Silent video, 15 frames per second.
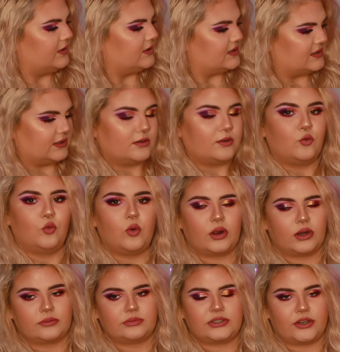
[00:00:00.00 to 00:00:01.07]
There's
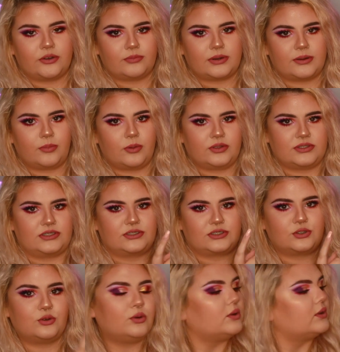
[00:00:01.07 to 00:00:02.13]
warm tone purples, there's
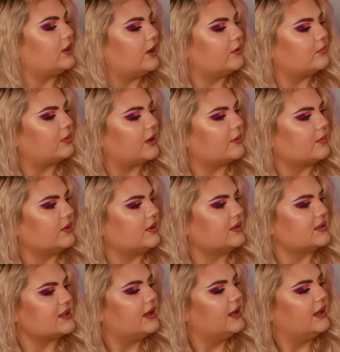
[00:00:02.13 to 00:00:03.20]
cool tone
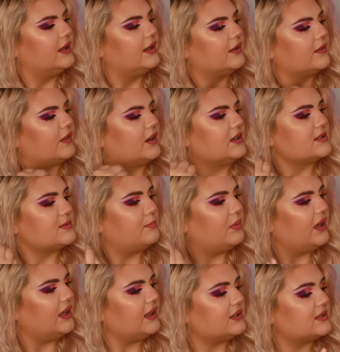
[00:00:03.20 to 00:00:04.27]
purples, there's
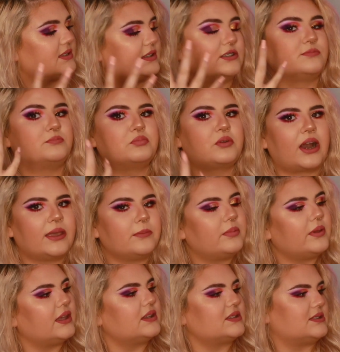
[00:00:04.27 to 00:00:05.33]
pinks, there's bright
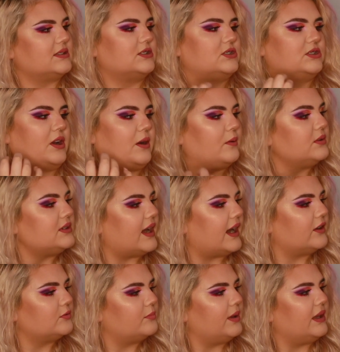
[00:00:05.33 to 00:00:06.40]
pinks, there's toned
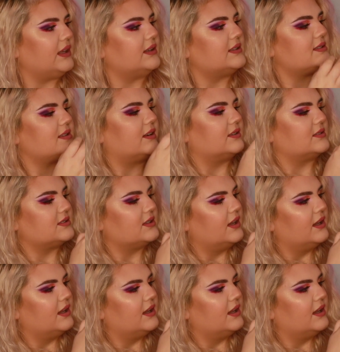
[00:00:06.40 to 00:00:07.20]
down pinks. There's